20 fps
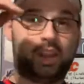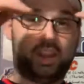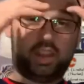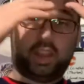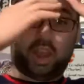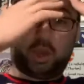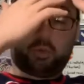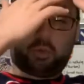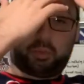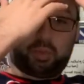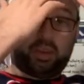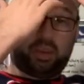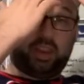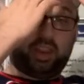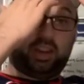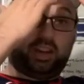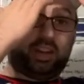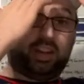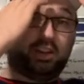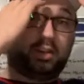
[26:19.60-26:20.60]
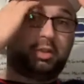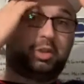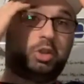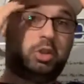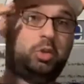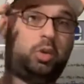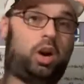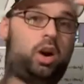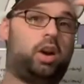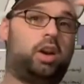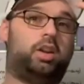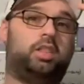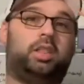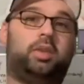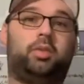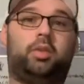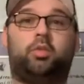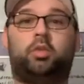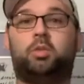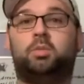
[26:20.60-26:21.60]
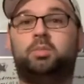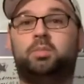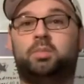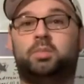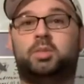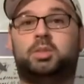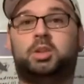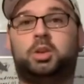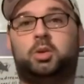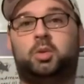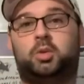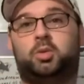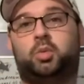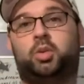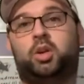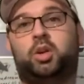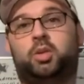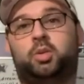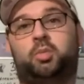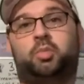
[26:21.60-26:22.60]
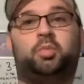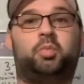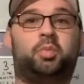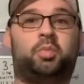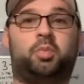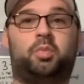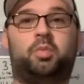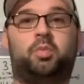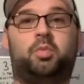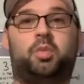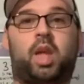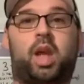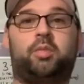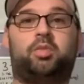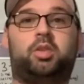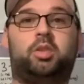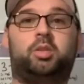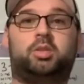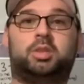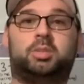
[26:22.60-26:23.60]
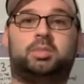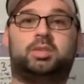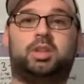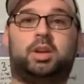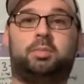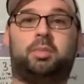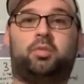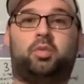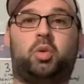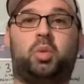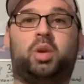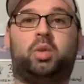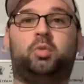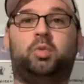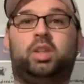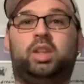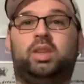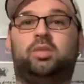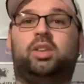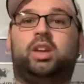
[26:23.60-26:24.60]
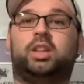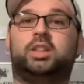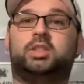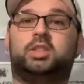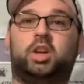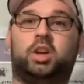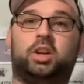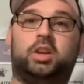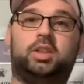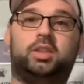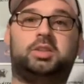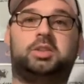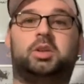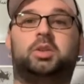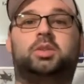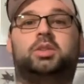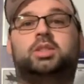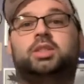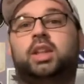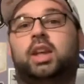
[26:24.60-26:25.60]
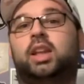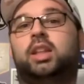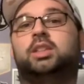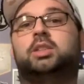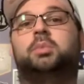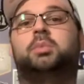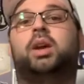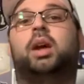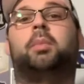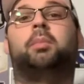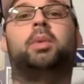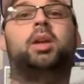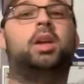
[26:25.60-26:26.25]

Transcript: Yeah, we're building it into our living room, so we're have to do some stuff before we can really even get started. So it's taking some time.